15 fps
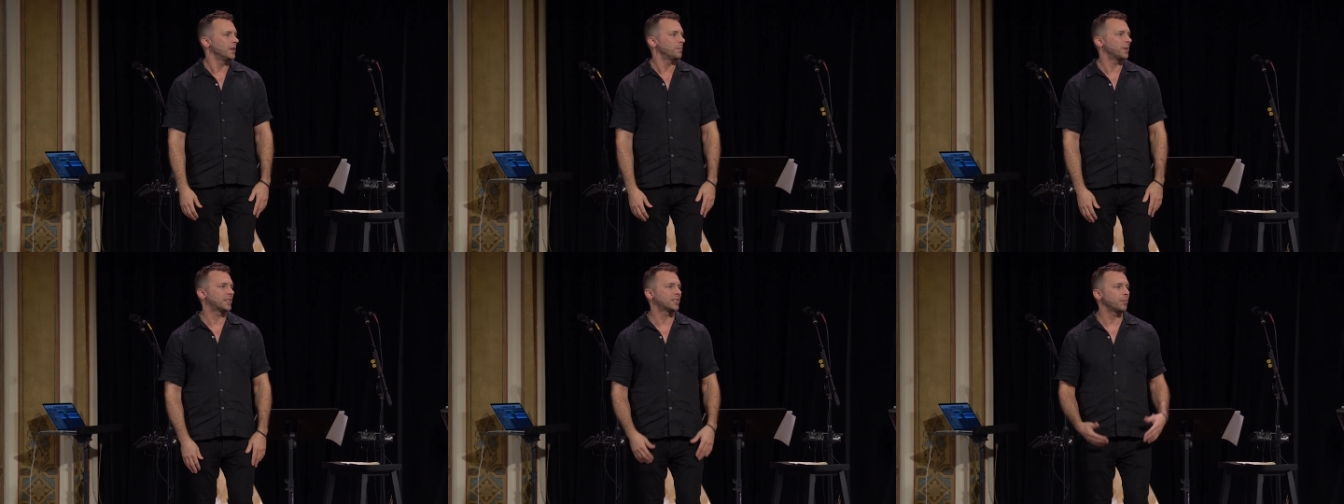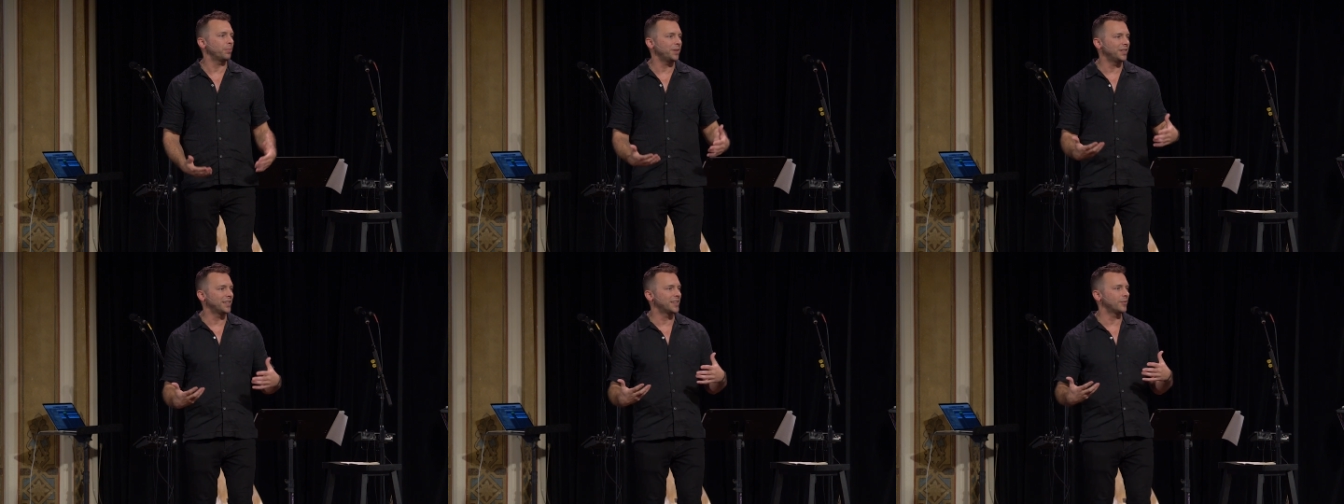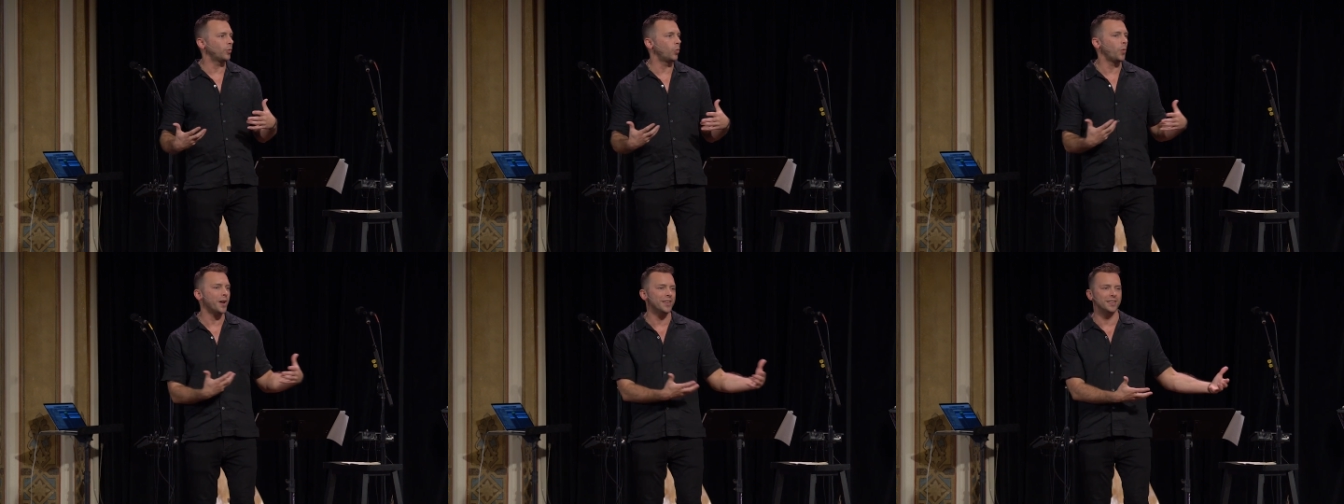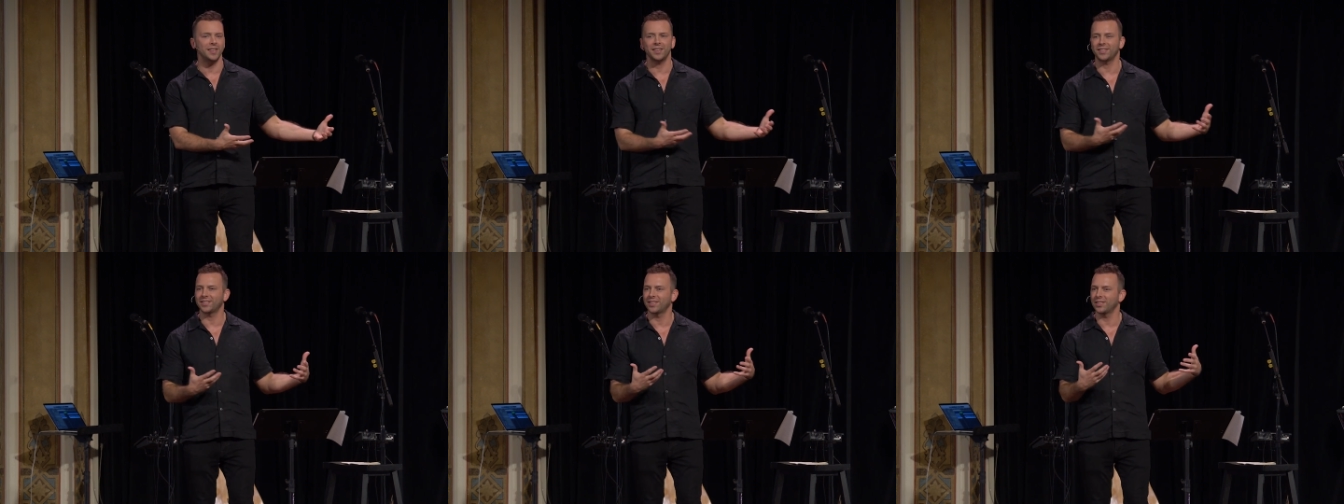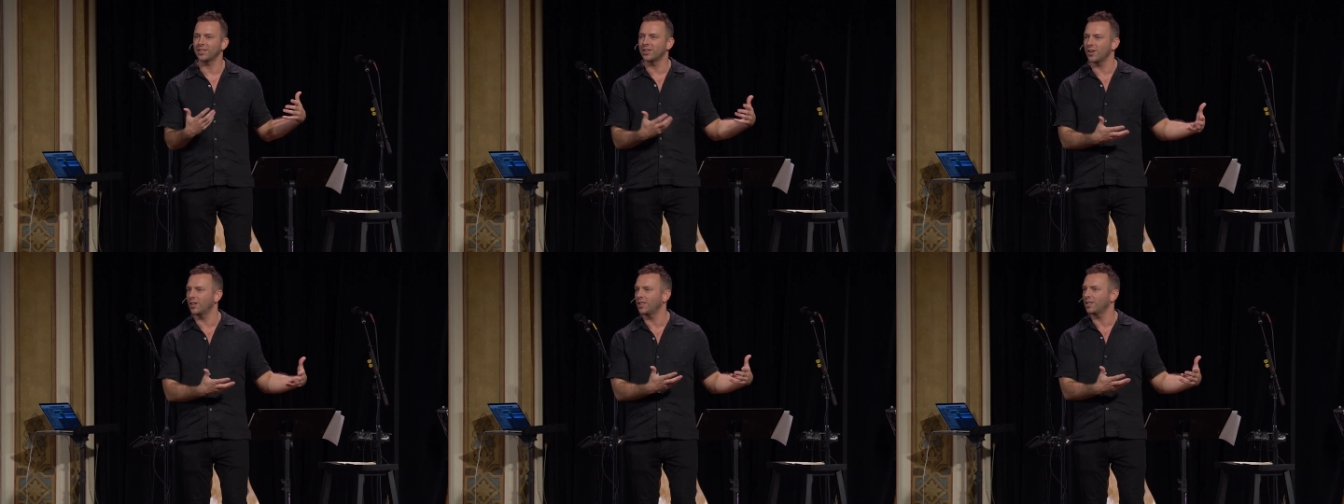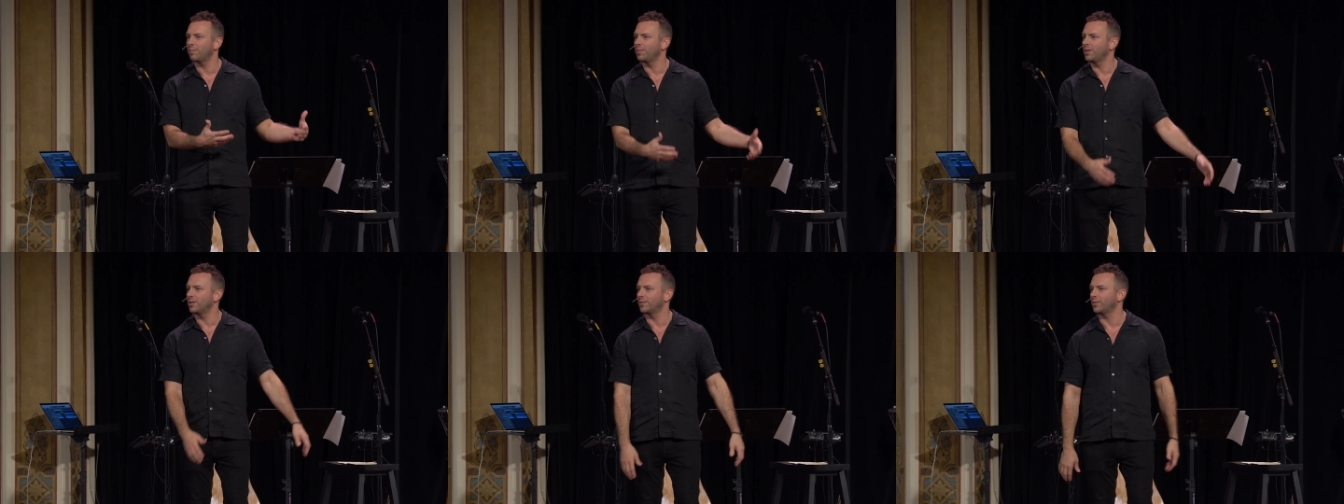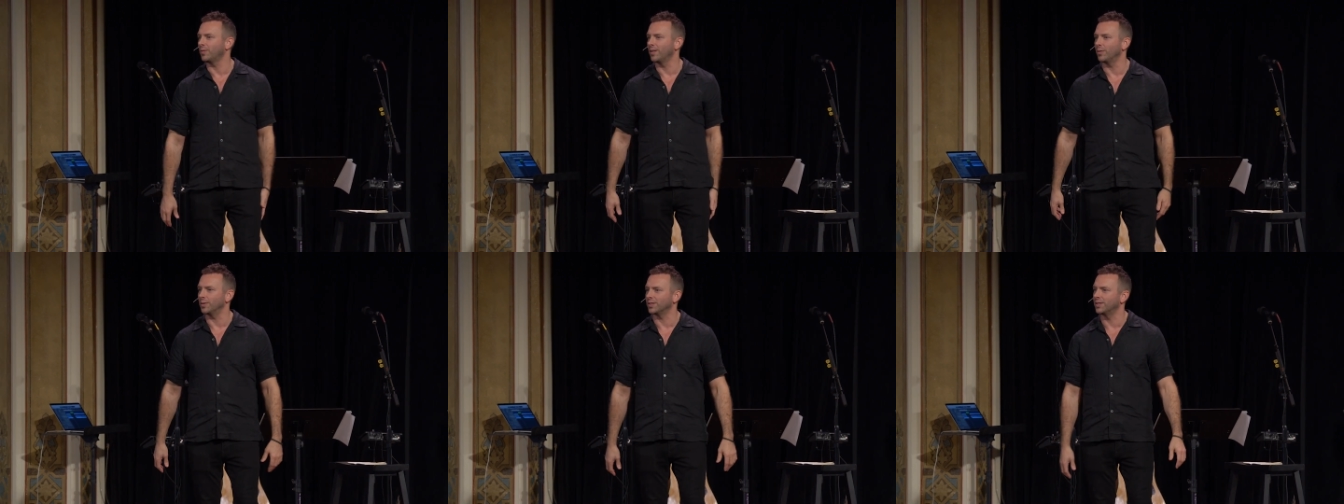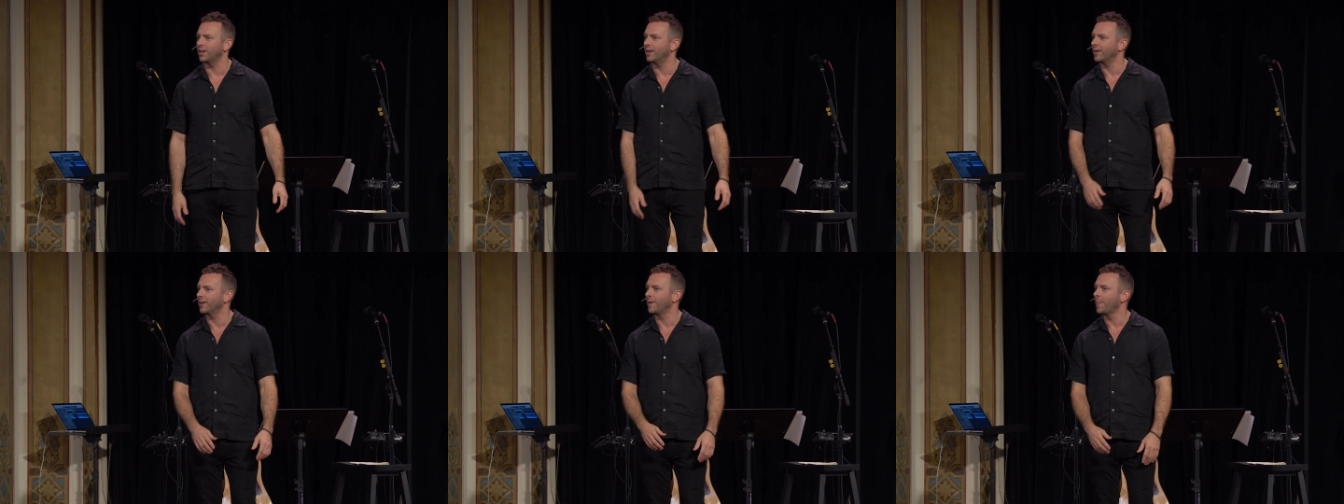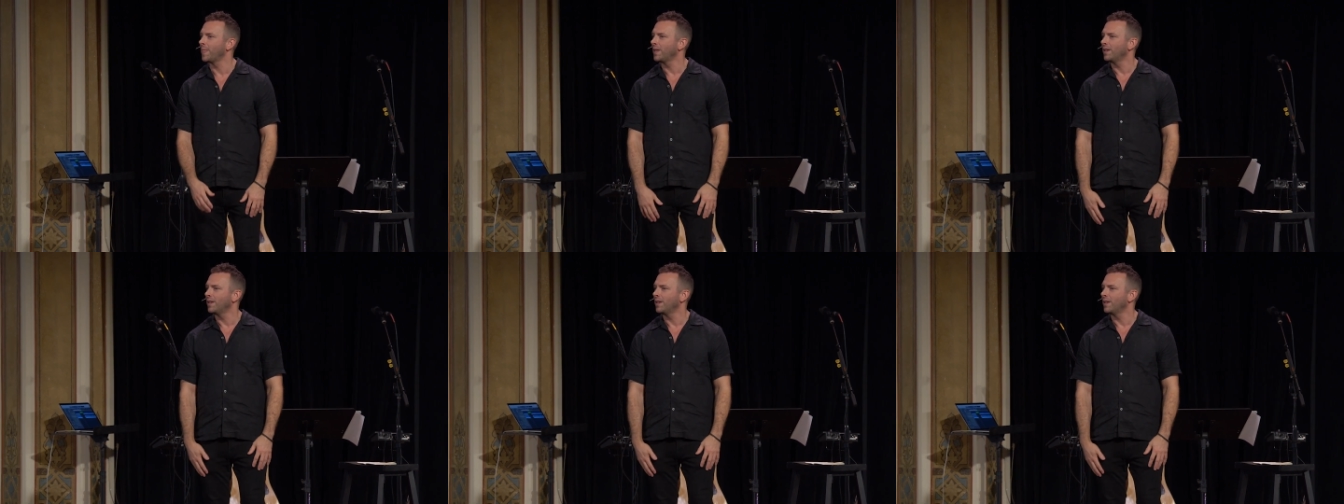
but simply to give witness to the good and the beautiful that was there.